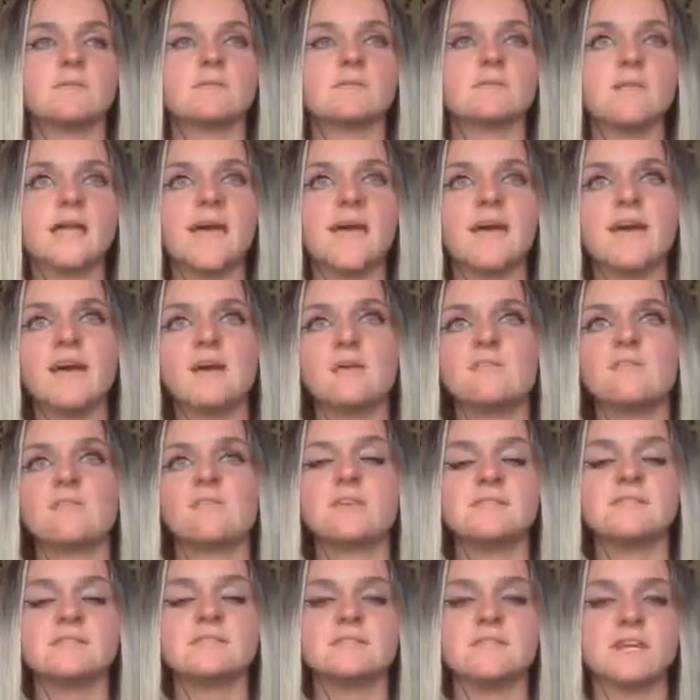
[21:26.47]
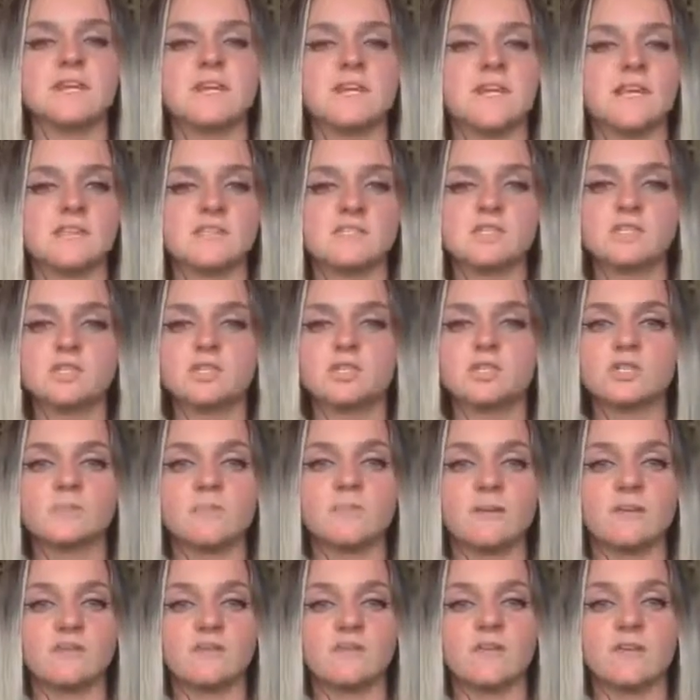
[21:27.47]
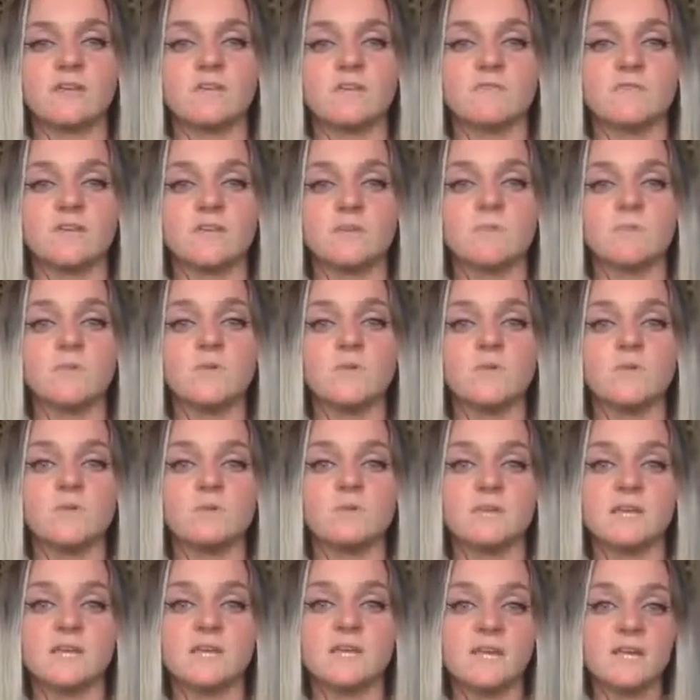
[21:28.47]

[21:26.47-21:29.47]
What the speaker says: health and diet is such a big thing for your mood.